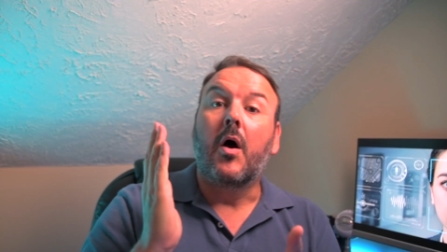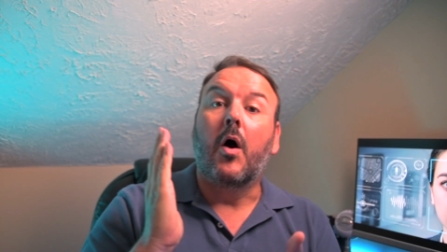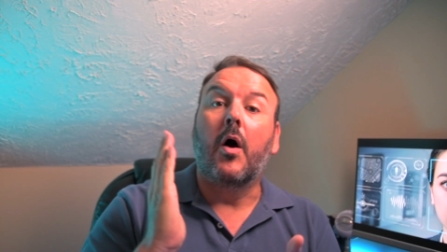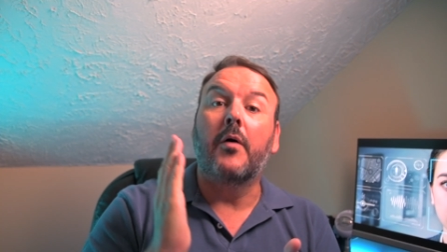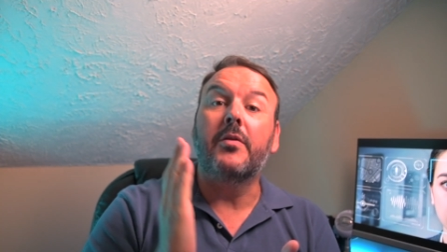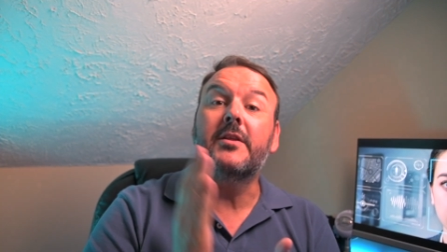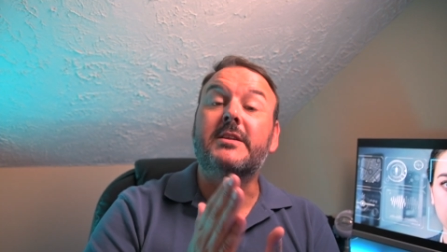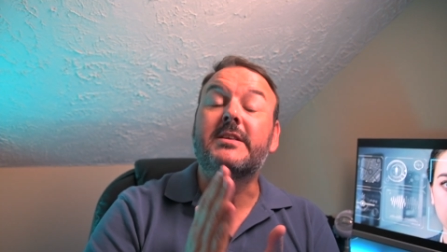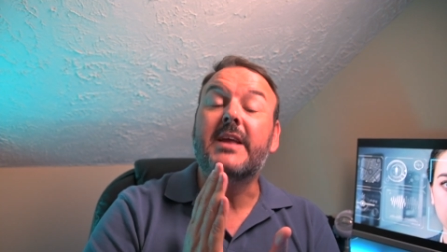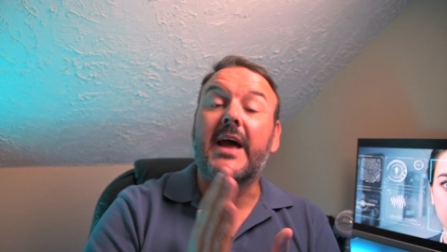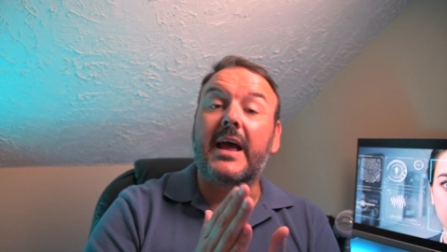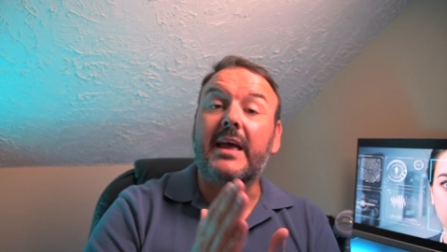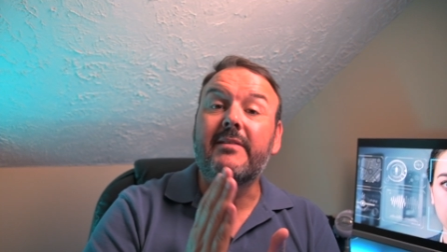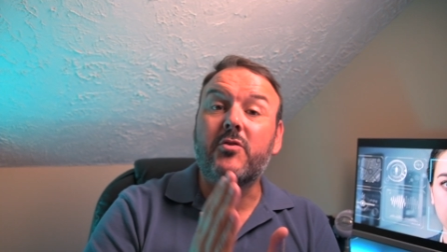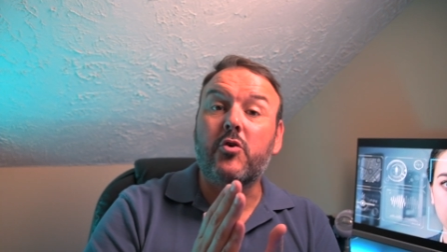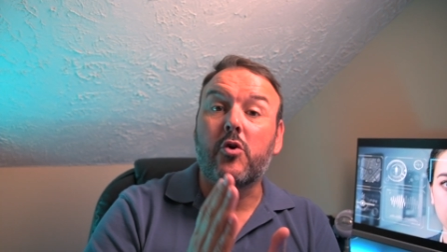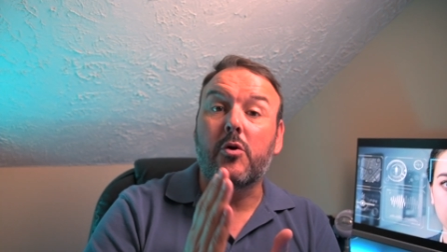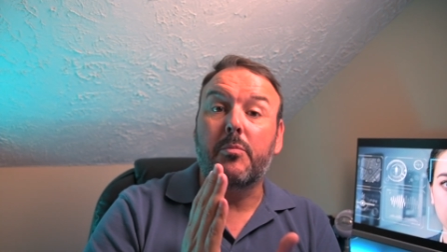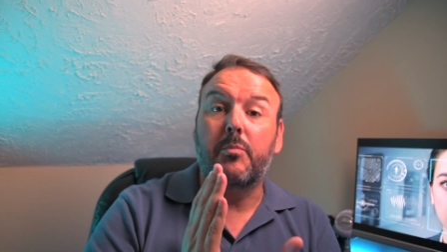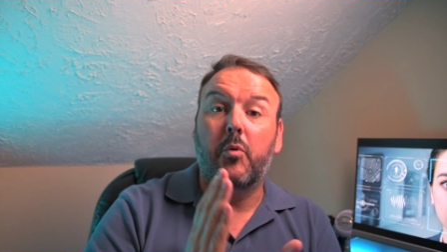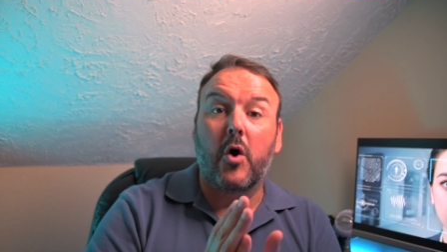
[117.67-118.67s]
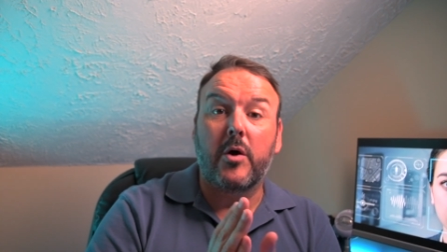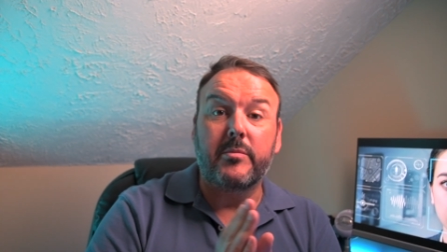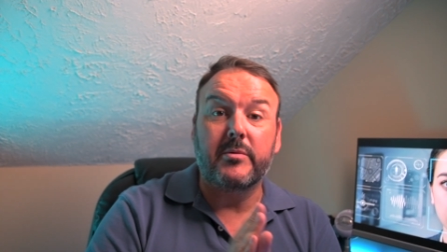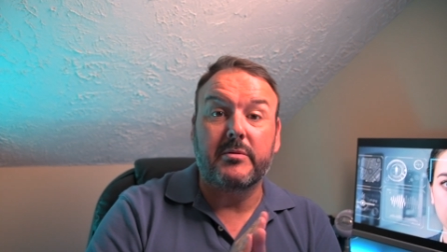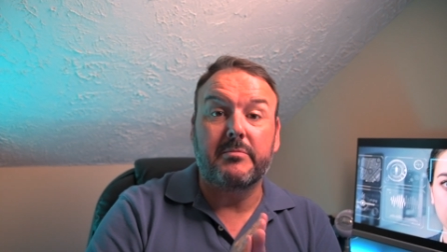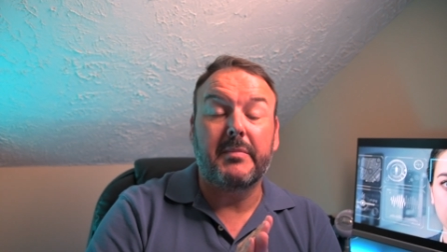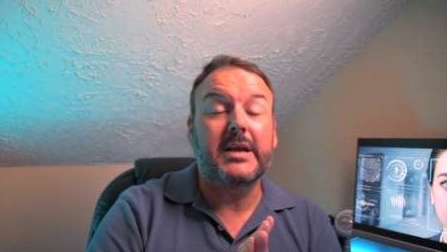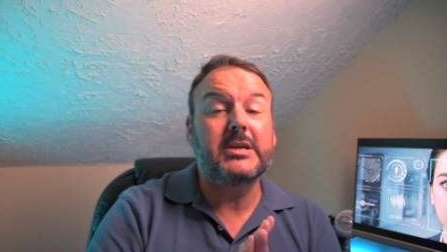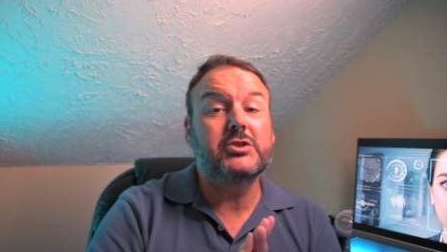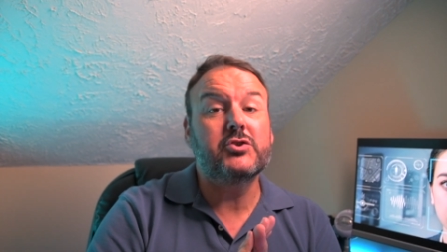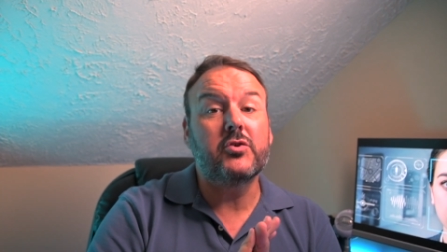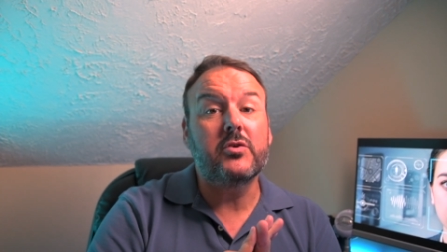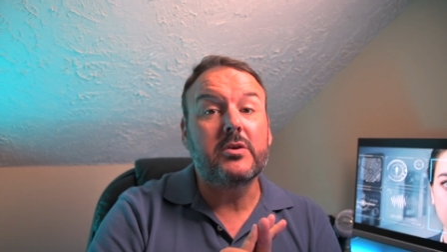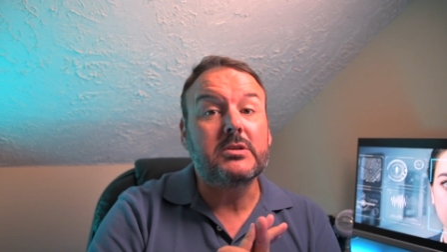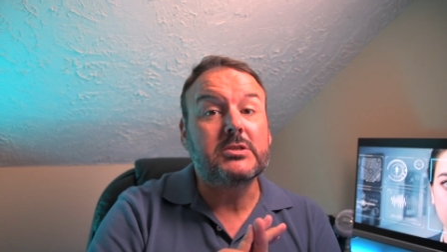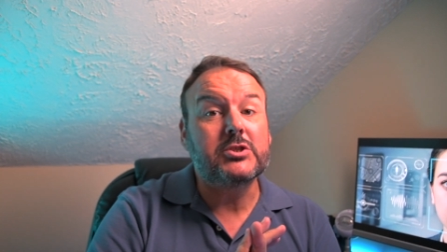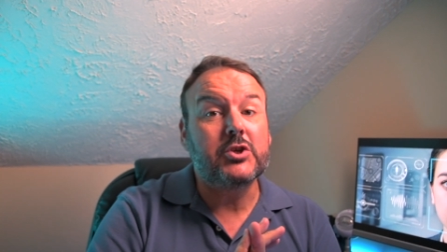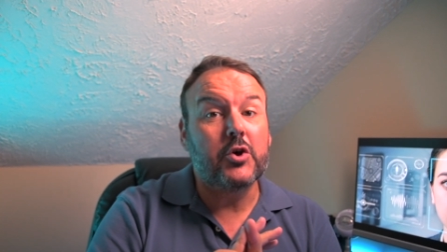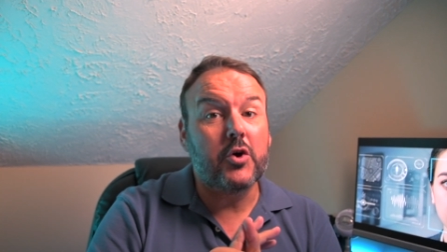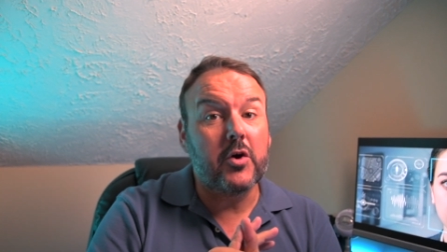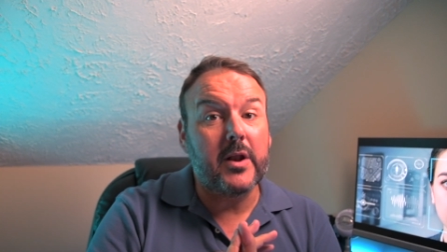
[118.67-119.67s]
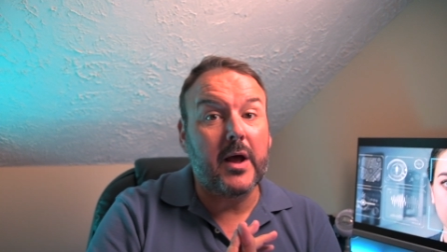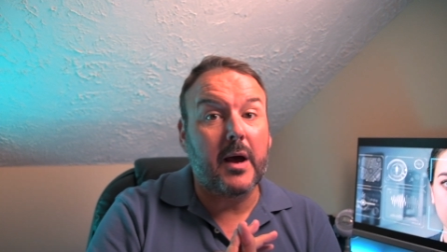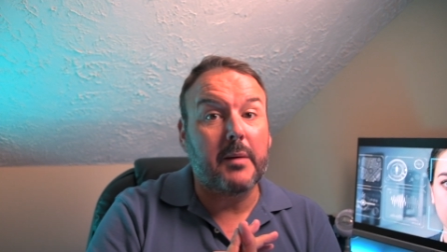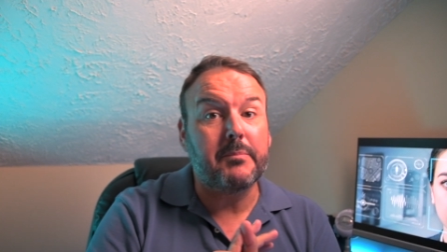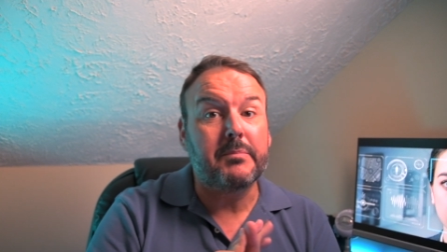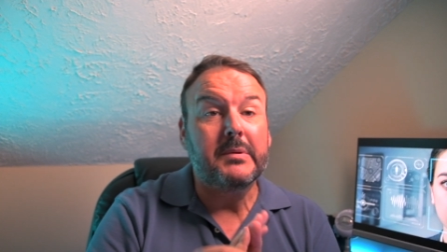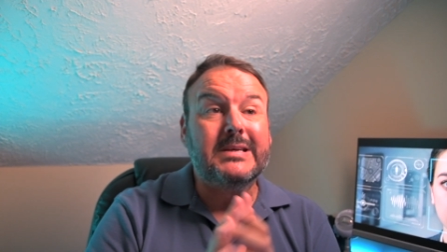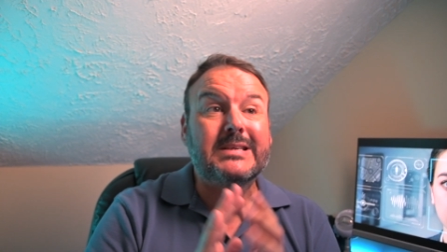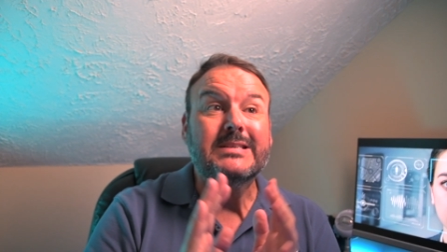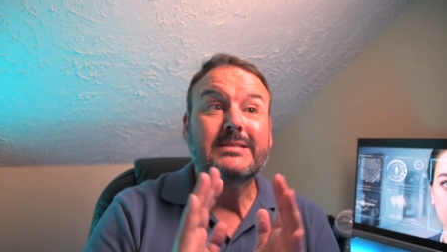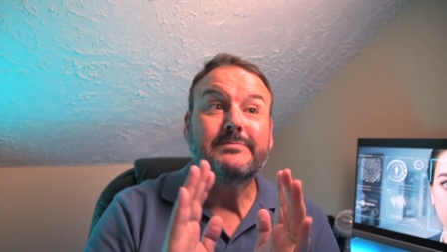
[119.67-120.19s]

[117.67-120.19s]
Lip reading: On the day of your appointment, make sure you turn up